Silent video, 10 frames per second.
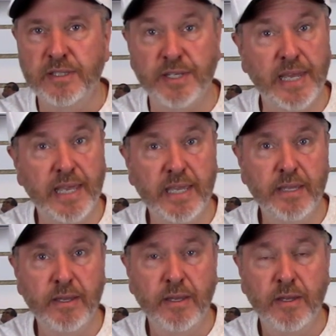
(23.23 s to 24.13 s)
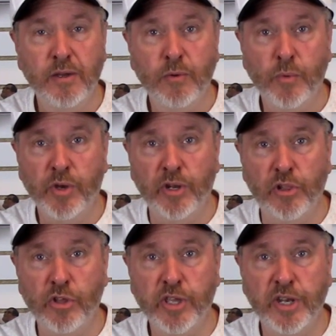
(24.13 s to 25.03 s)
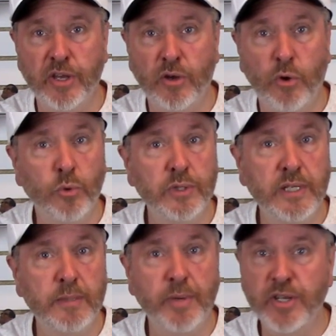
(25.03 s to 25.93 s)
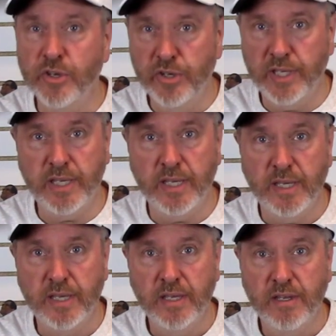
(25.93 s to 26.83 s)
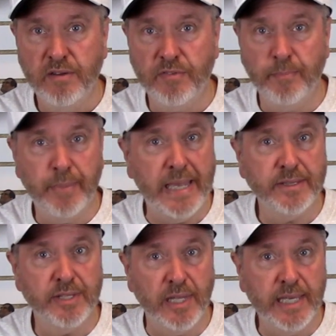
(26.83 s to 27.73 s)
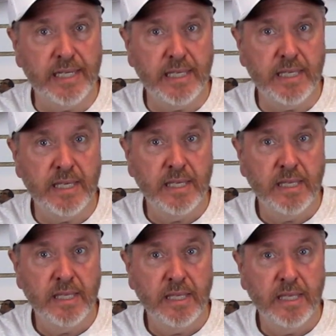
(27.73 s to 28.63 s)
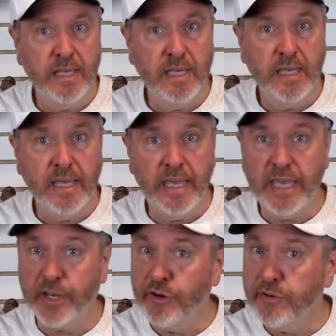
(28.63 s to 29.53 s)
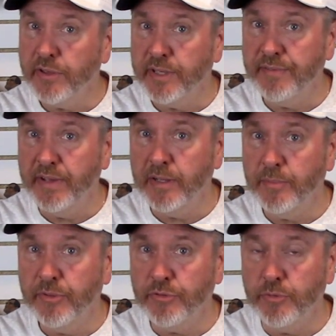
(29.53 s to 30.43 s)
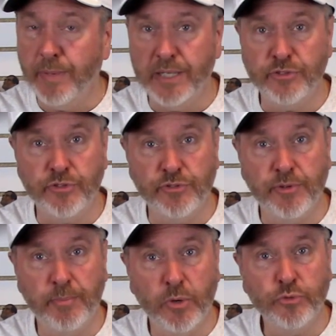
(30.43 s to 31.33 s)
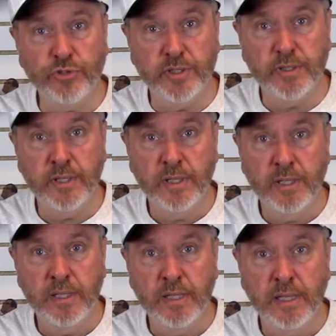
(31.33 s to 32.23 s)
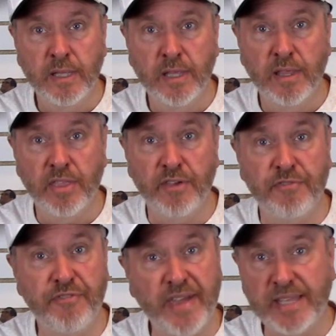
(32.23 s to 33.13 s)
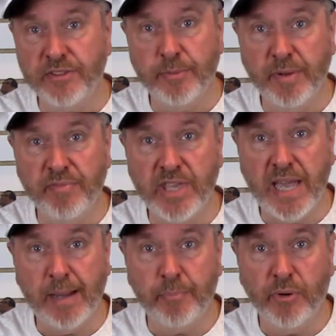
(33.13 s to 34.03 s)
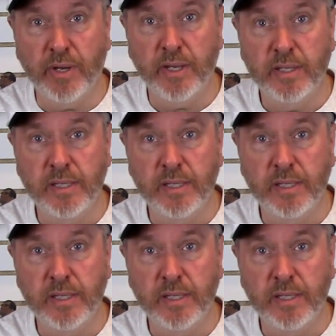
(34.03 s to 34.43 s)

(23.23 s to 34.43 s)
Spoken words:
Today we're going to look at a oldie but a goodie from Pat Delaney and currently available through Monsters in Motion, The Phantom of the Opera.